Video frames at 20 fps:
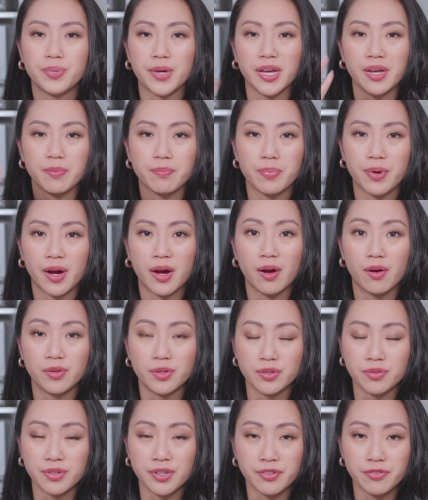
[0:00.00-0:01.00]
big
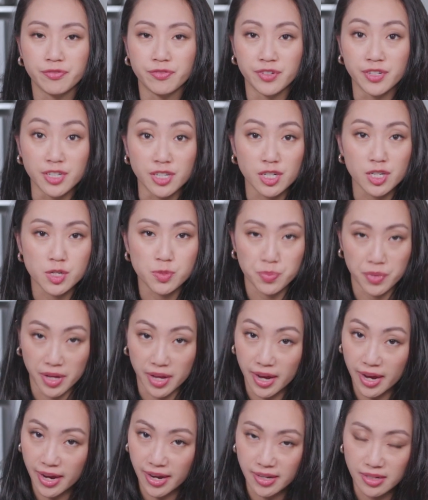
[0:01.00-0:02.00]
powdery finish
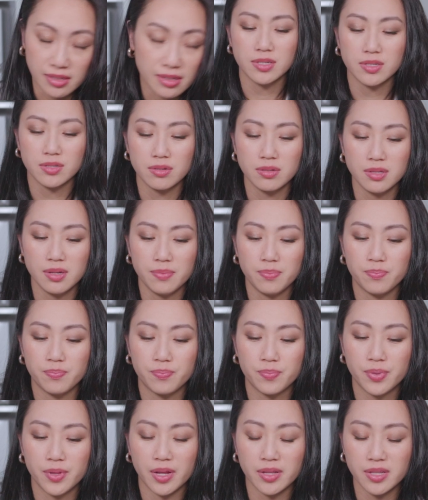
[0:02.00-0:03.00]
behind. So the
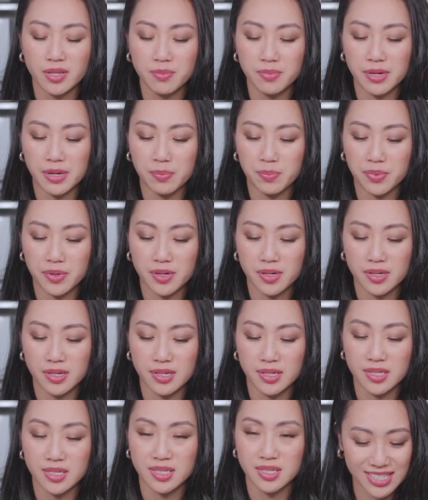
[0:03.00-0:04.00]
blotting paper
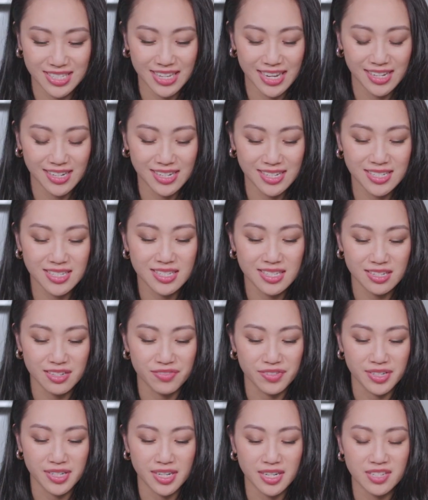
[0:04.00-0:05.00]
is slightly
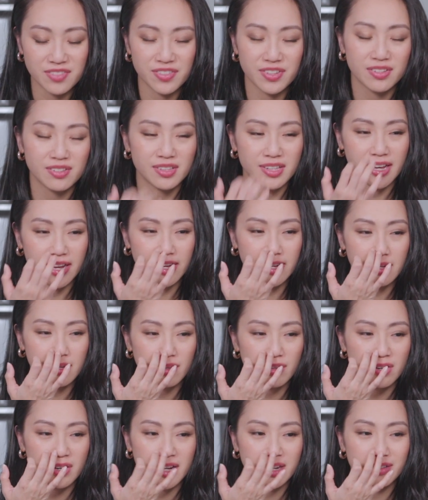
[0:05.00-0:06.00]
stiff. It does feel like
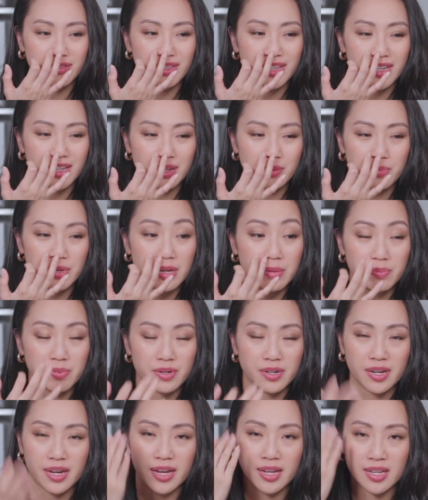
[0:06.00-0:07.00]
you're kind of taking
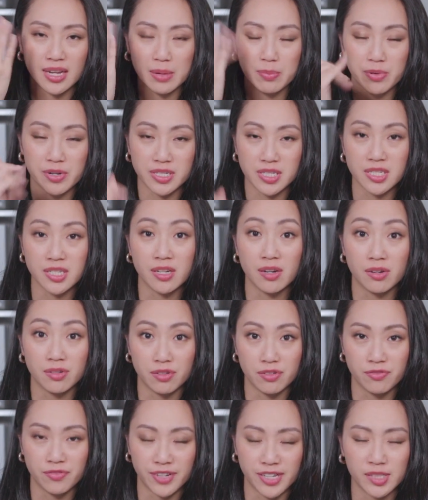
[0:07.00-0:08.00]
paper and like pressing it on
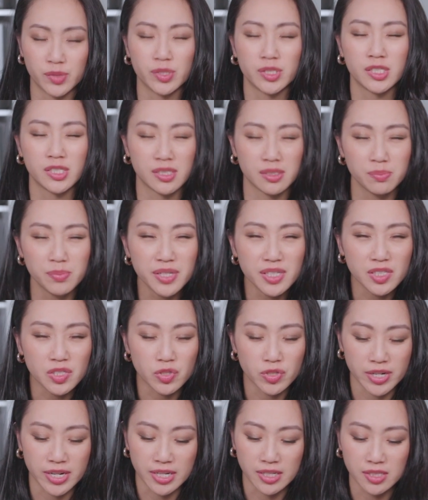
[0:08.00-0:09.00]
your face, which is a bit
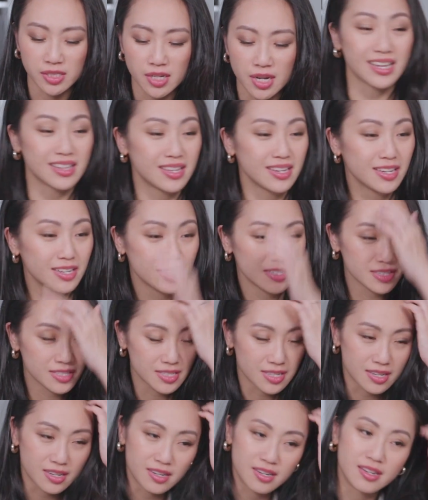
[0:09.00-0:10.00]
strange. I think it
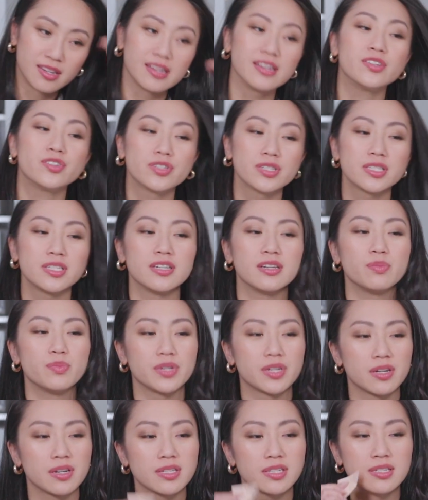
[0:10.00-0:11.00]
is uh, interesting
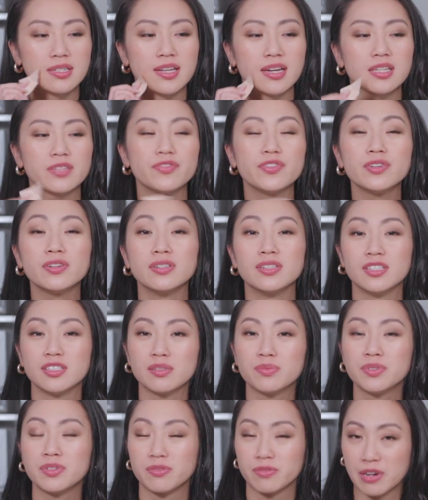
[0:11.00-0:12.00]
because it does feel a
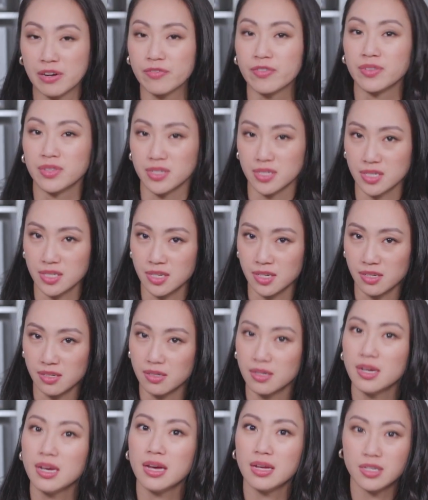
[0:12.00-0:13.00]
little bit rough on the
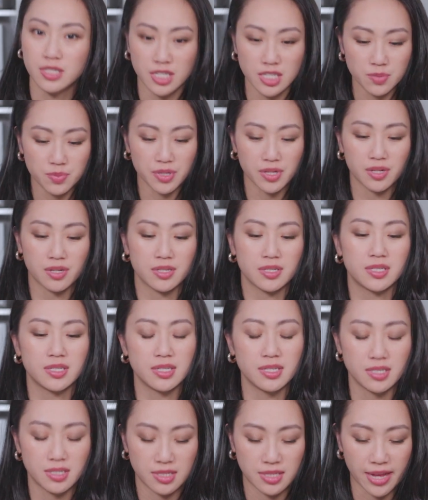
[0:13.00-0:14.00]
skin. Just because
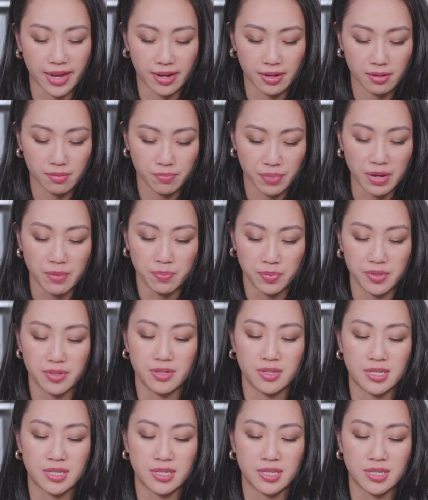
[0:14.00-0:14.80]
it's like paper,